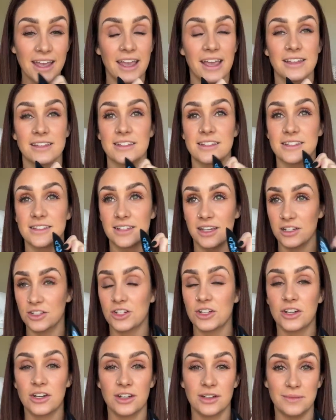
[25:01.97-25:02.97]
It's
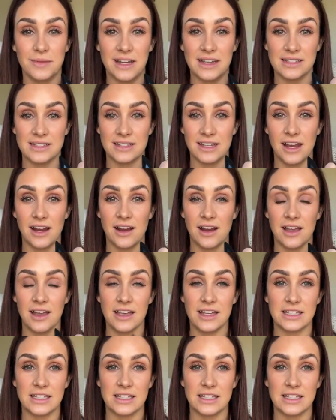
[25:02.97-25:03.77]
such a good mascara.